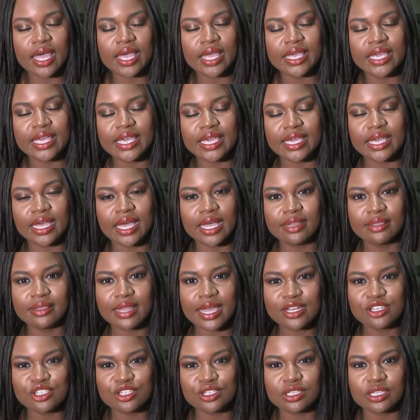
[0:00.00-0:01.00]
He
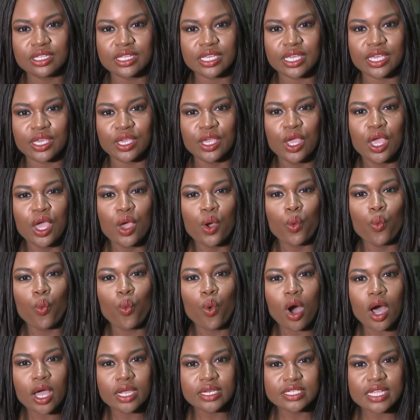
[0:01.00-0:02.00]
allegedly
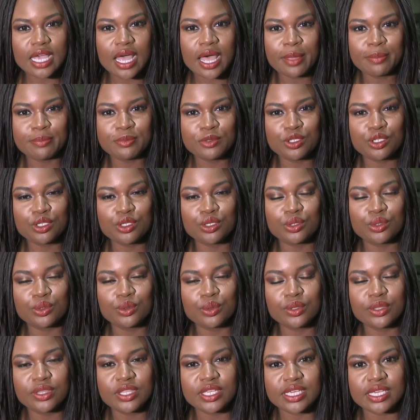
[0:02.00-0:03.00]
walked up
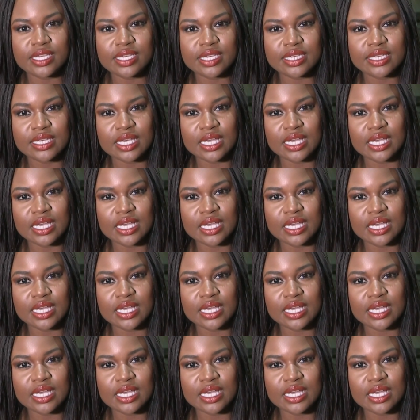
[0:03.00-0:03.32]
to the